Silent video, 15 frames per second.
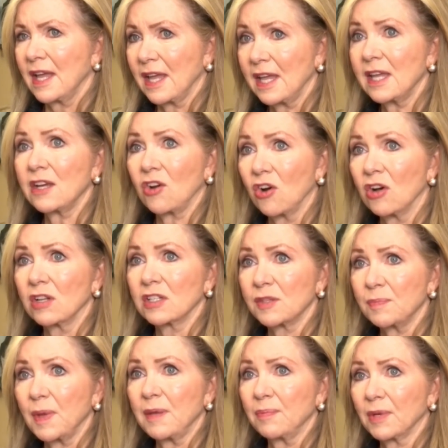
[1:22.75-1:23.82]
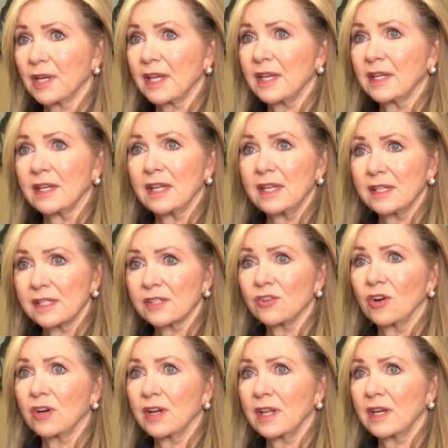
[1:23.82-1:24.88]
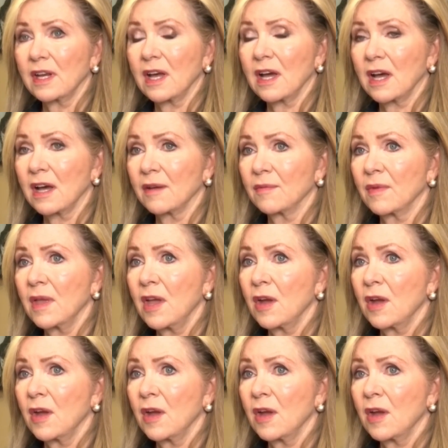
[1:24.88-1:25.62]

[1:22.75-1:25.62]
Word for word: He called people in. He started uh,